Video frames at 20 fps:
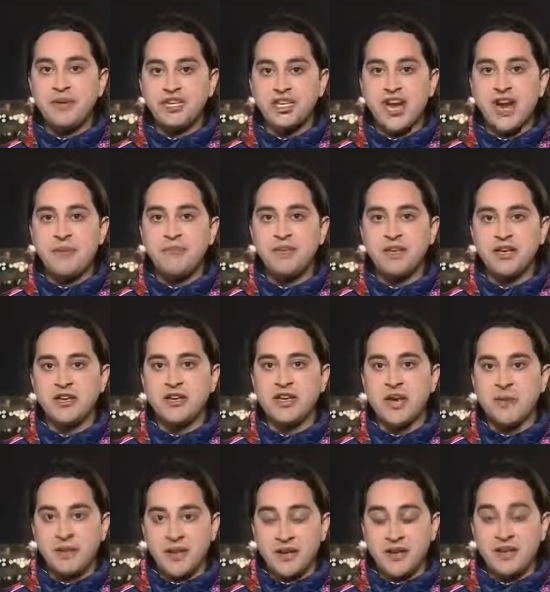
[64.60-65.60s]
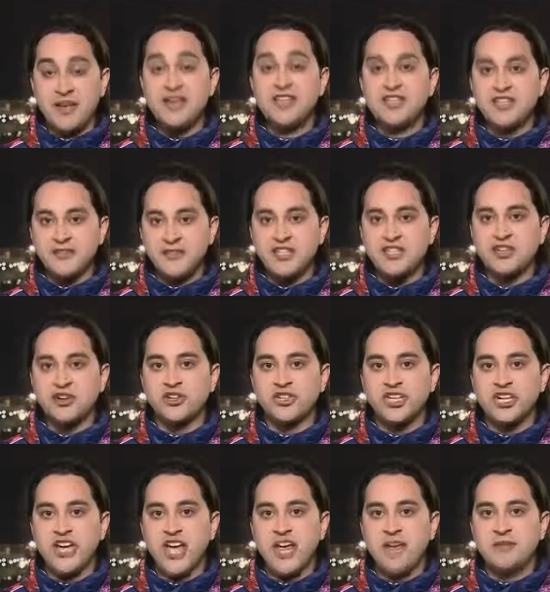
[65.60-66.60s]
Olympic champion coming into the
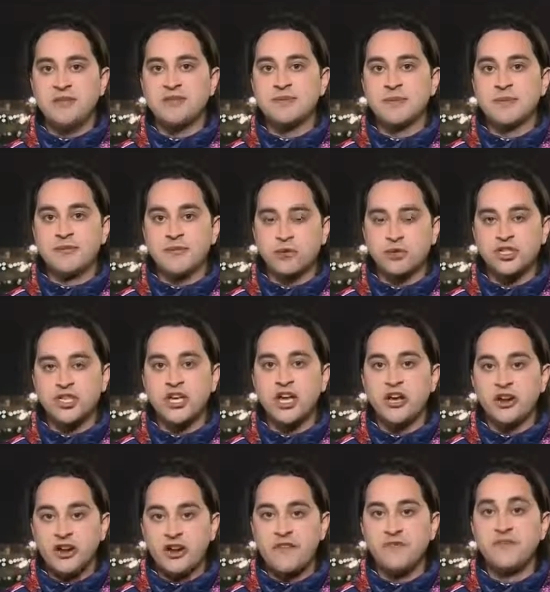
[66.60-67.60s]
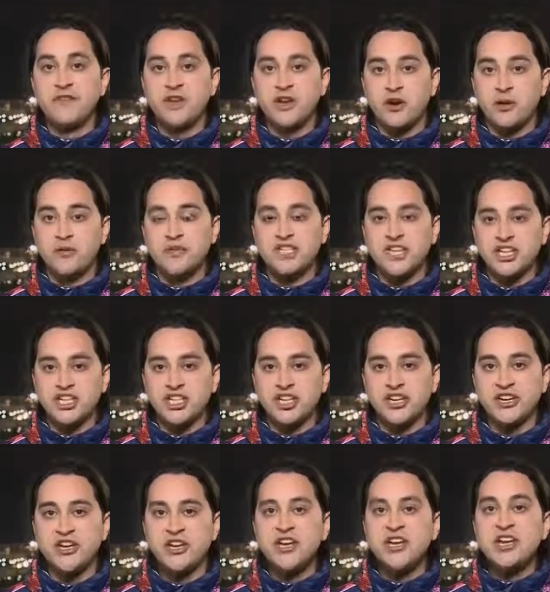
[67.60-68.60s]
Sochi Games, but unfortunately, early in the
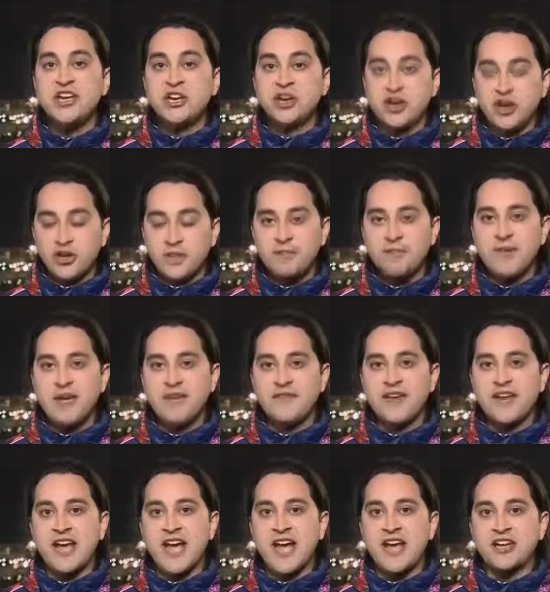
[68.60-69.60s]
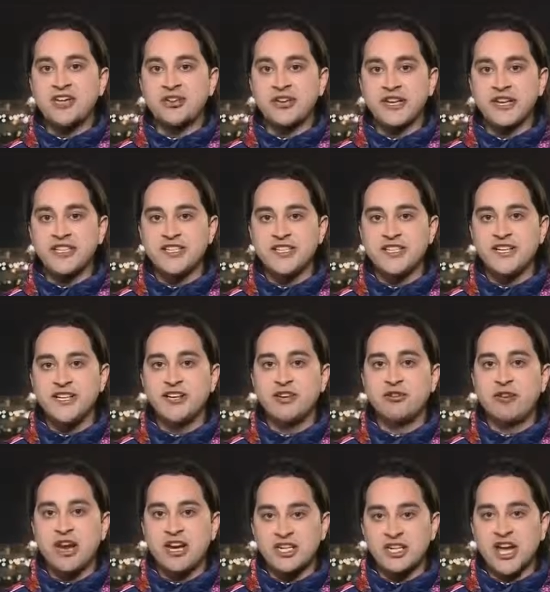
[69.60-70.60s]
competition, couldn't make that a hat-trick as he
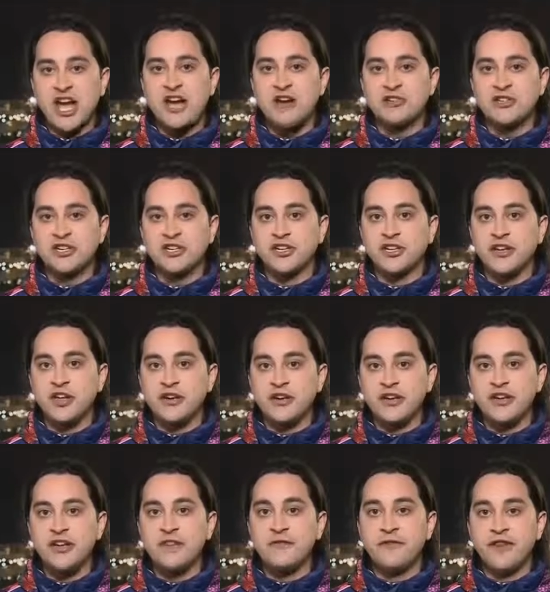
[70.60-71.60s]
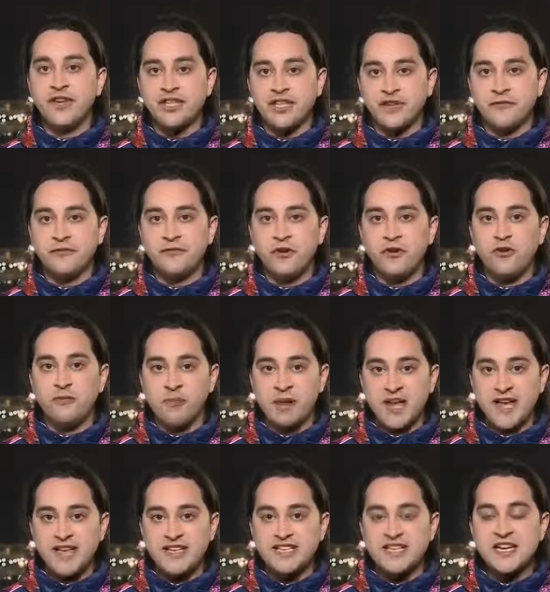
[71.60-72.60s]
crashed out and could only finish in fourth
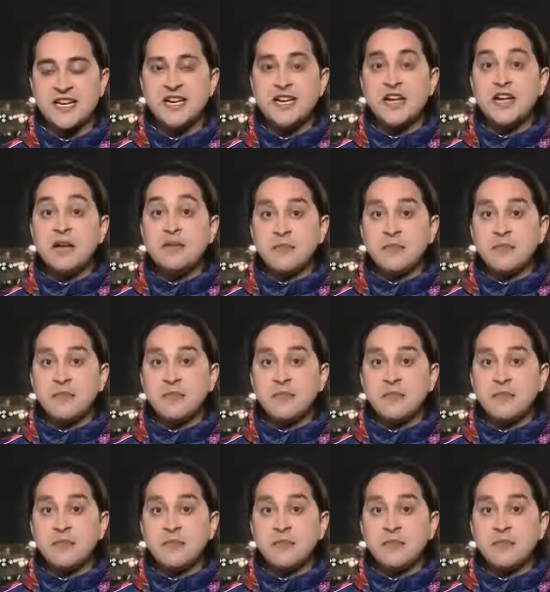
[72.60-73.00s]
place.